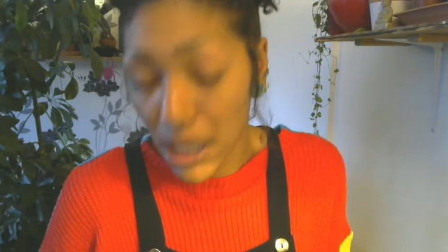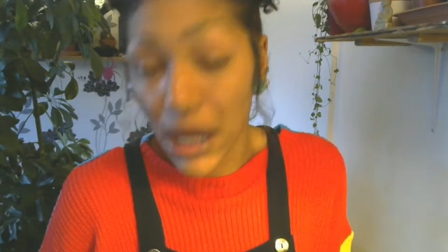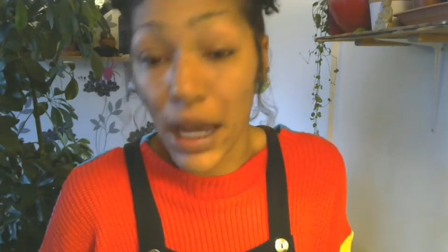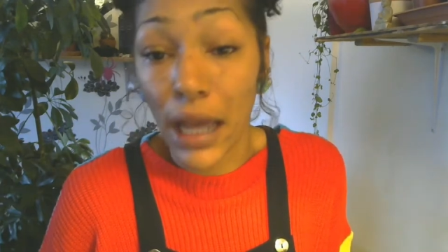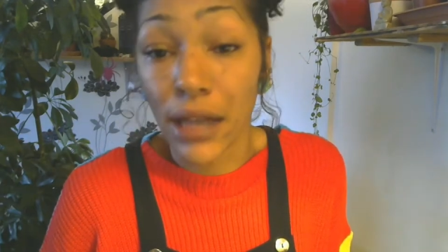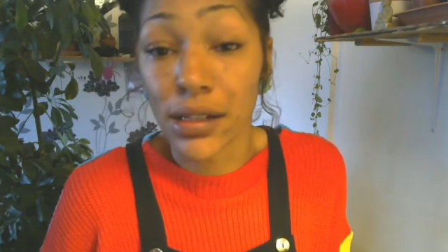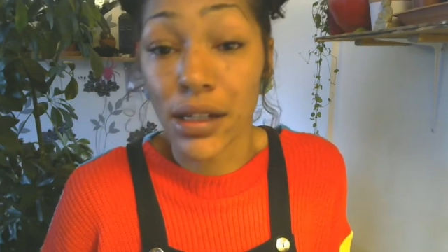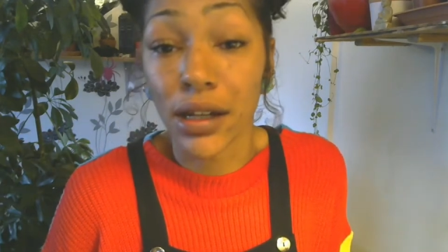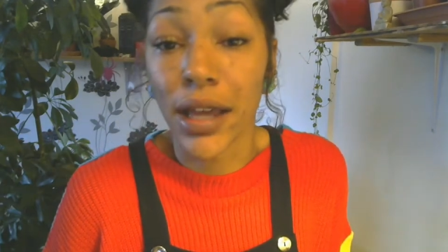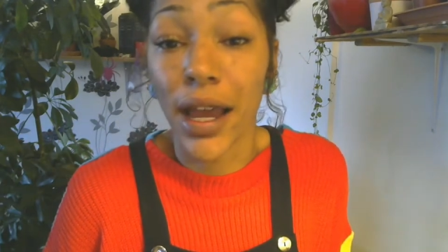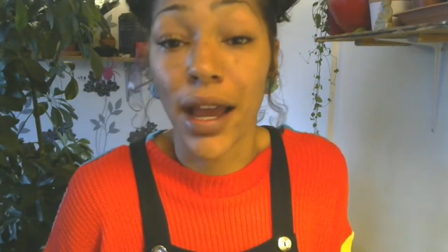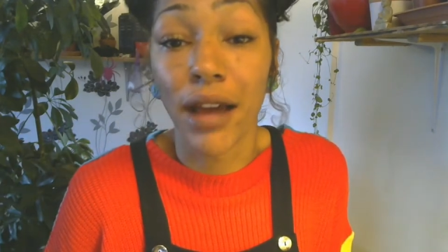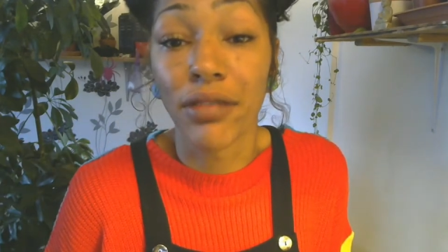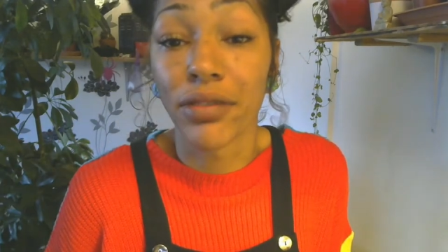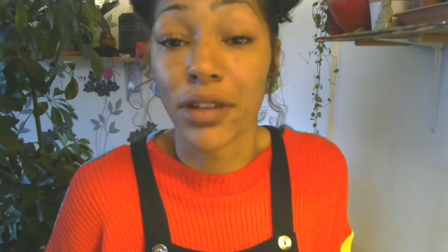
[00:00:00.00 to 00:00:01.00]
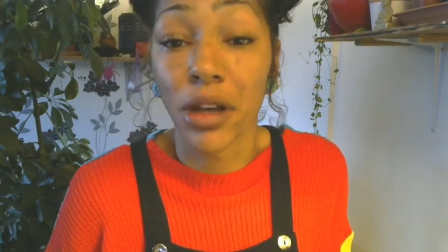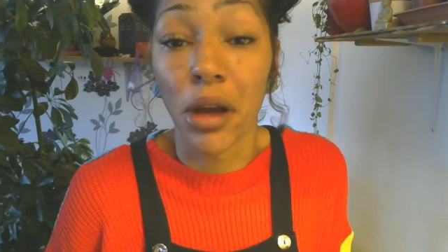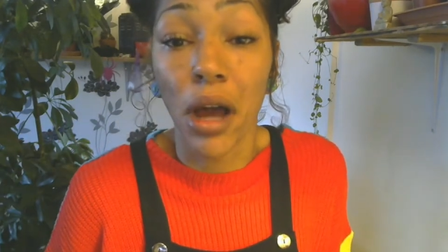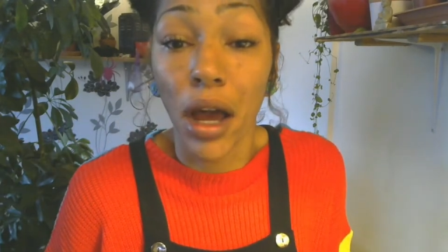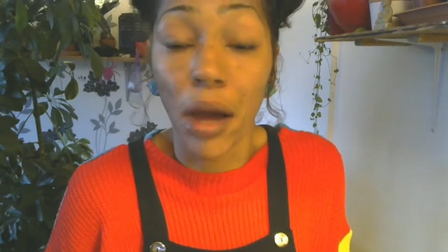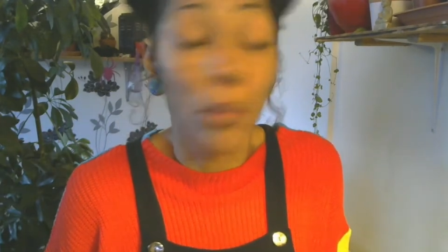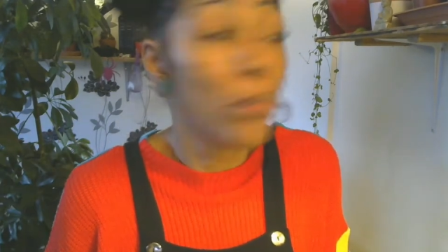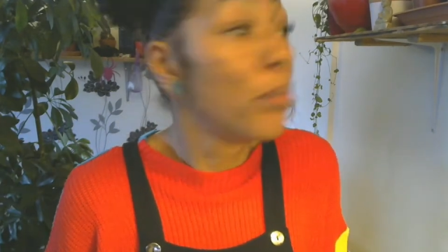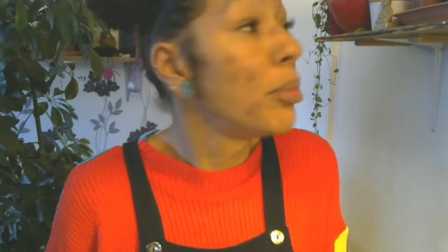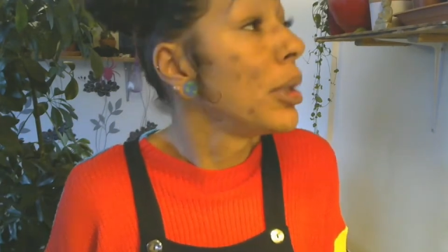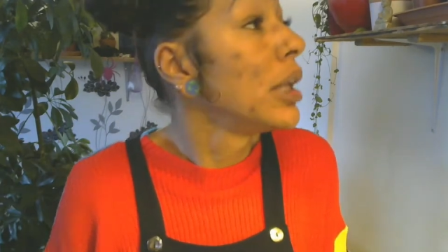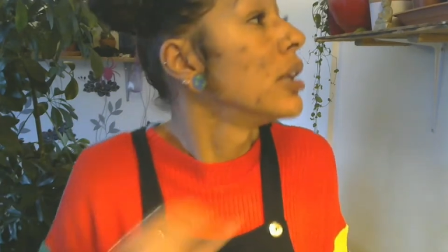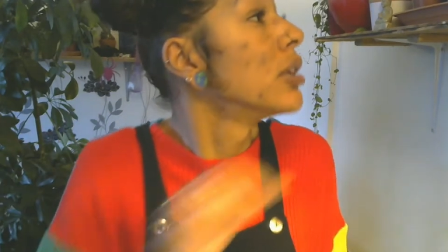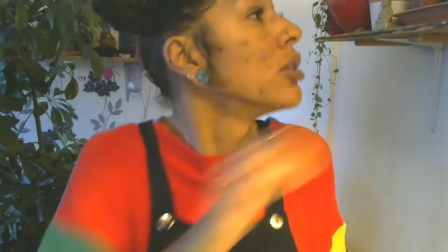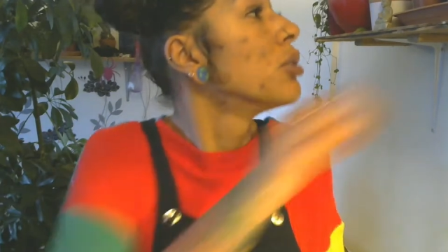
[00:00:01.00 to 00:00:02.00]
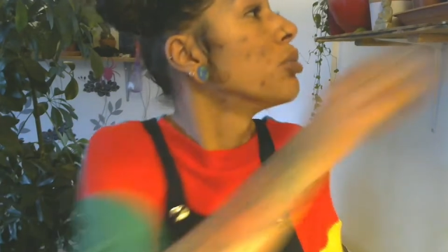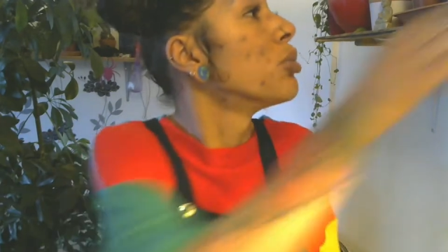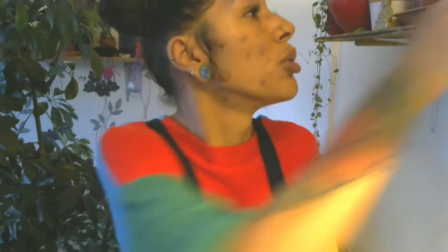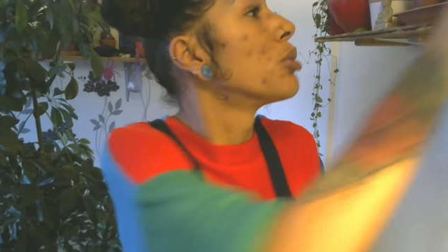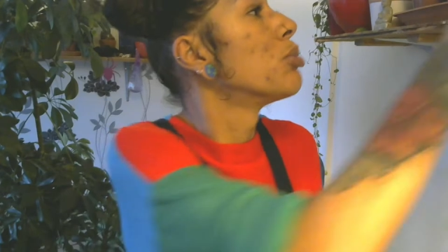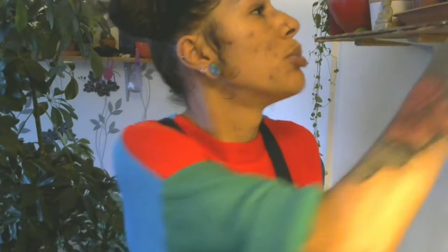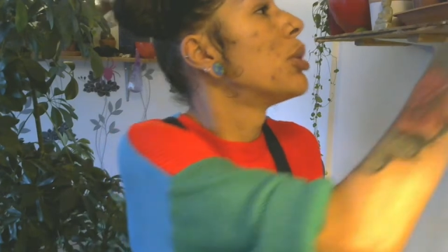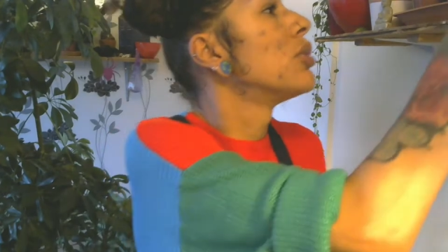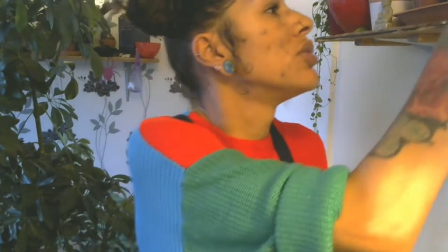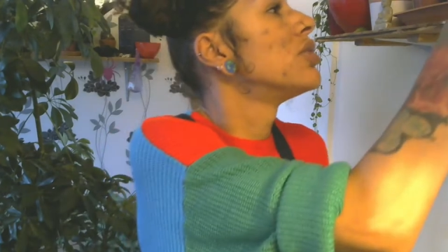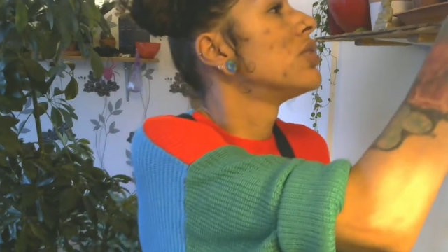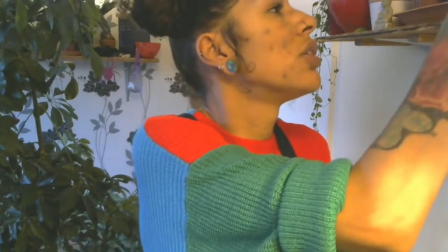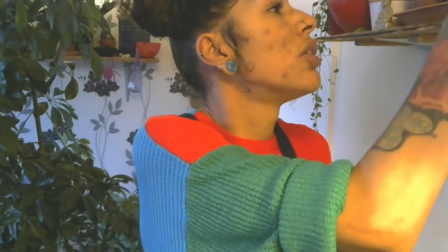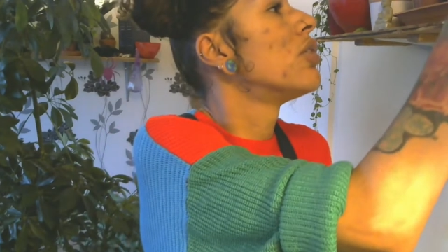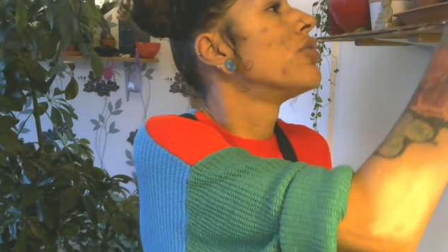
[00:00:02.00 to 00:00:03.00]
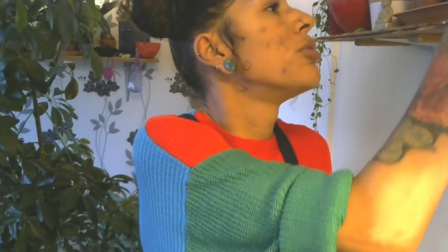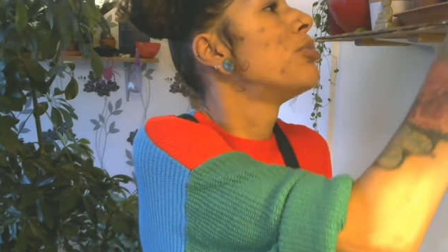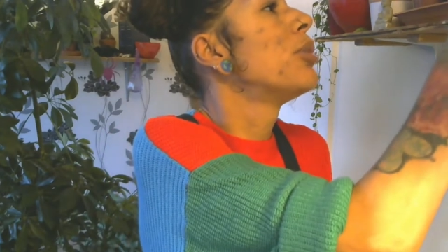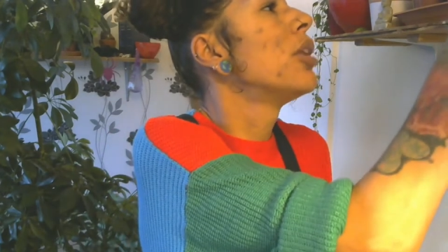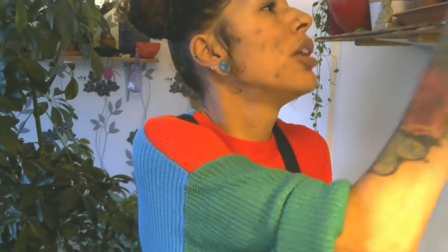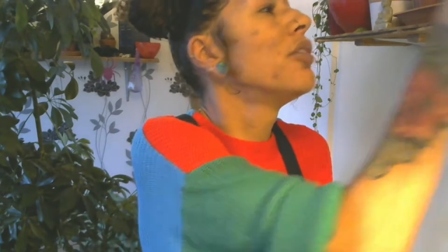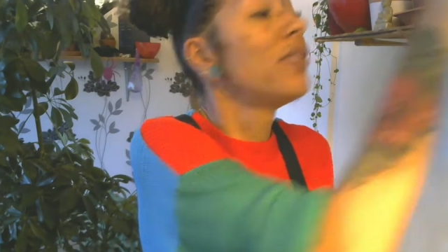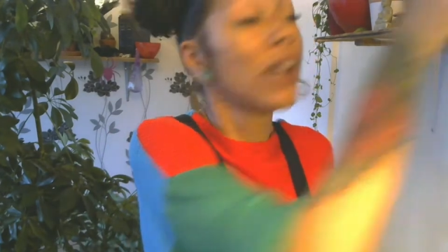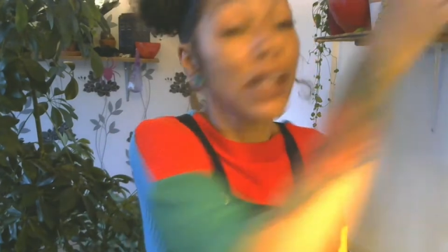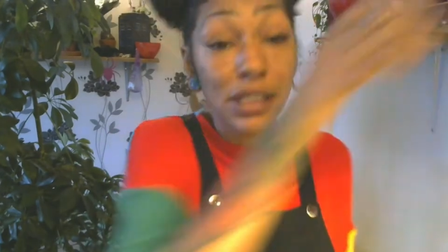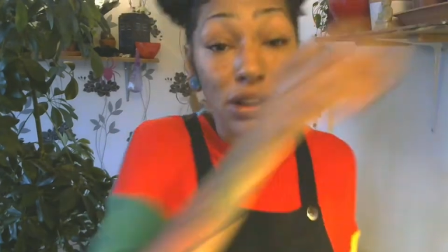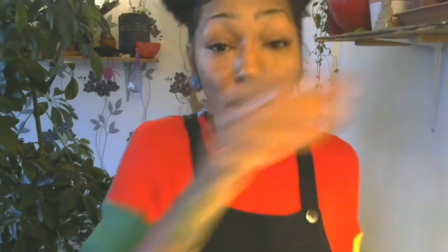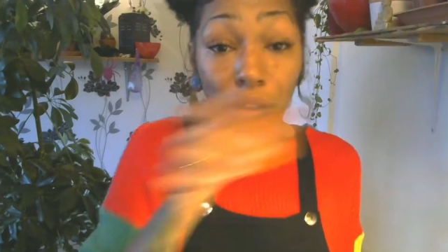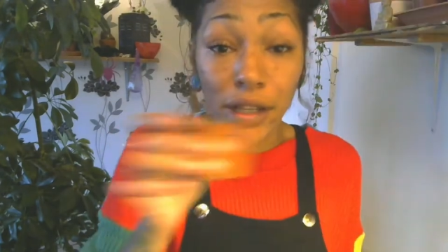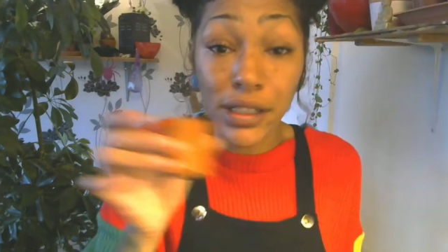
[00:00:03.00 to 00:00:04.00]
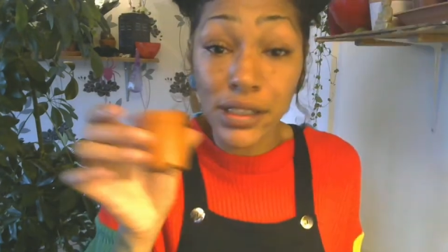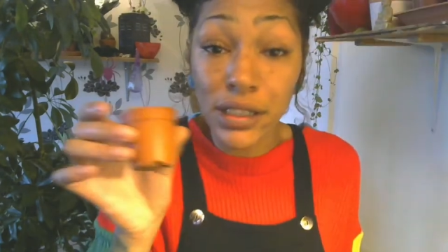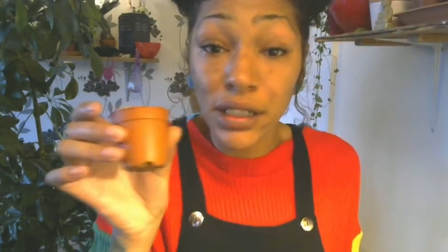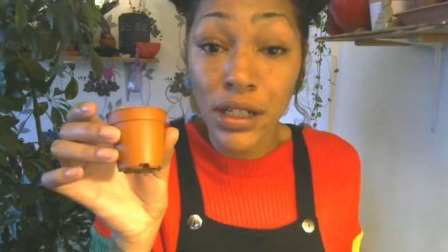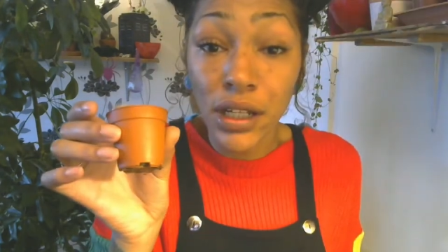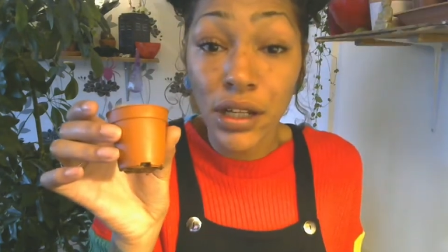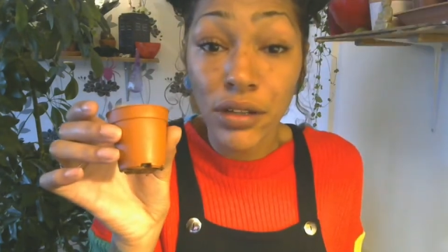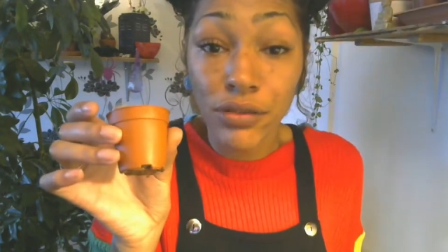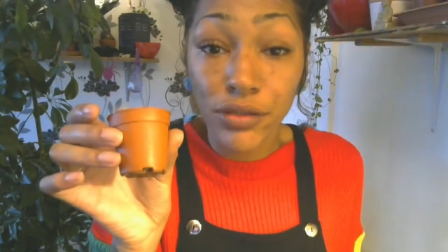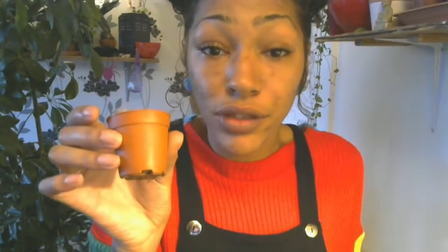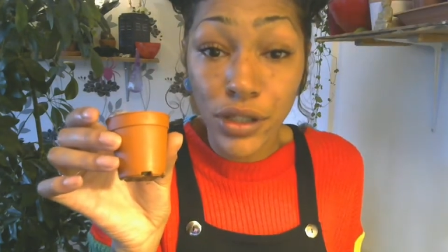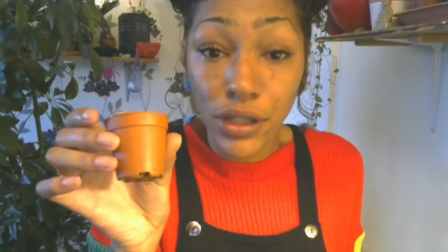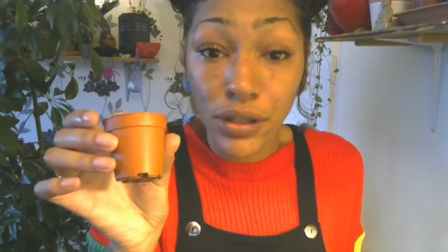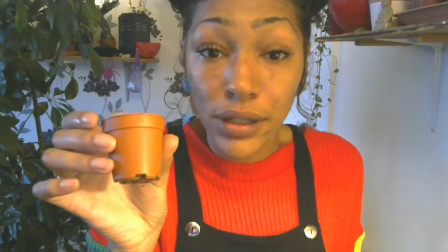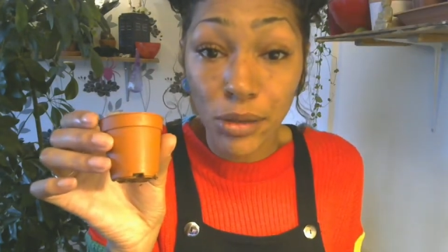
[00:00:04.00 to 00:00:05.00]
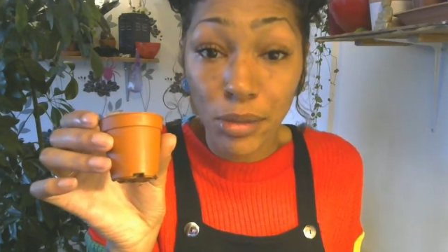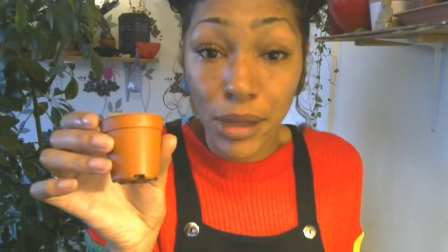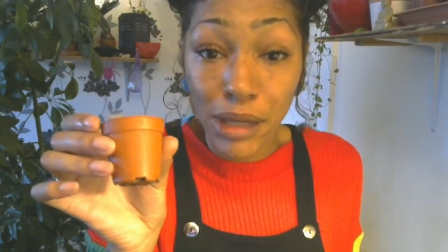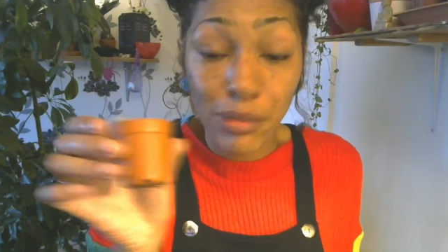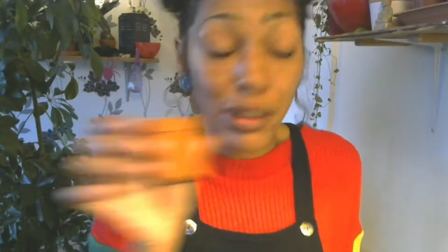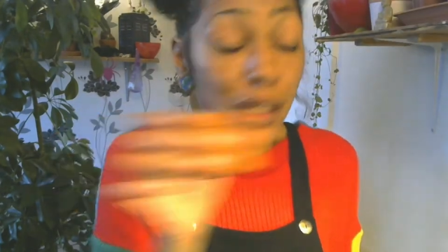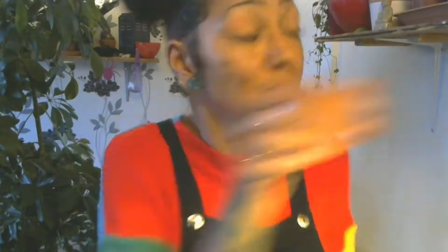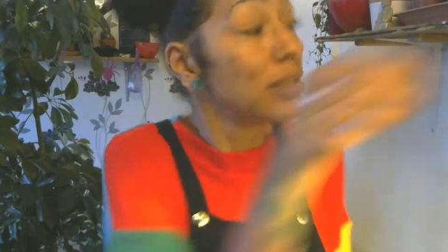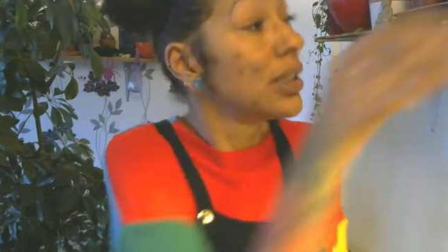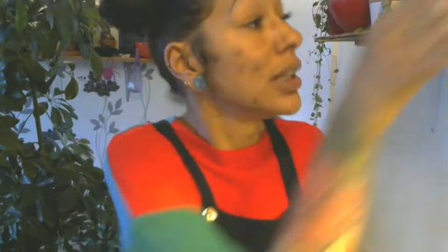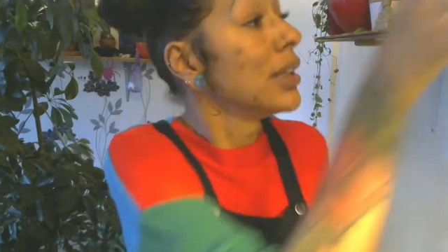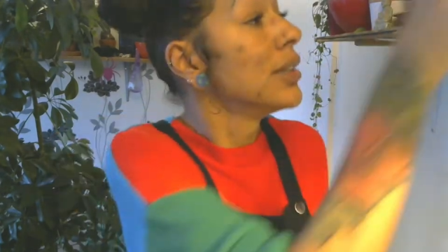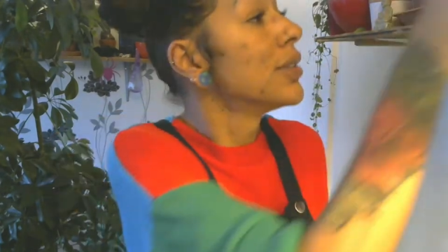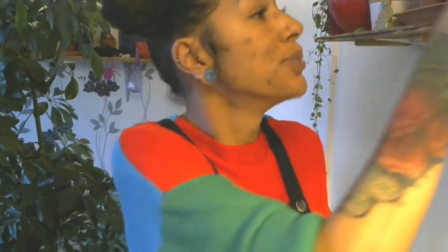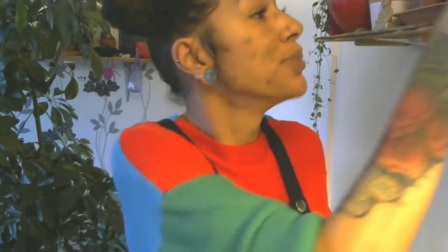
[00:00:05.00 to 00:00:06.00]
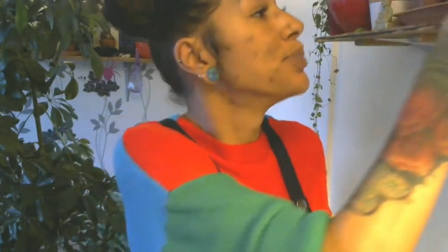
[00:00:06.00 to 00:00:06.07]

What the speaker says: and I have 1,000,000,001 pots of the perfect size for new little baby cuttings.